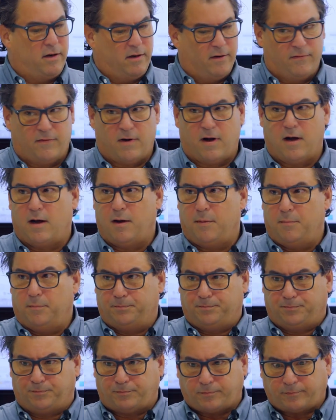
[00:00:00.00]
of
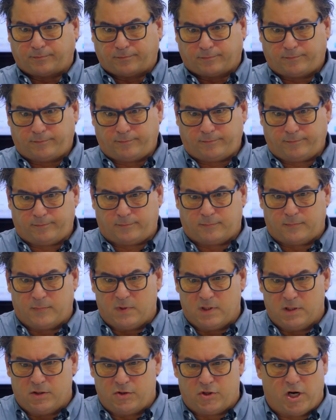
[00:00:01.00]

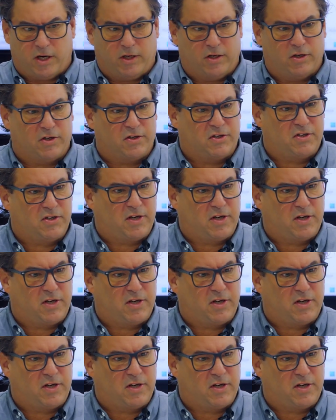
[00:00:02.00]
change in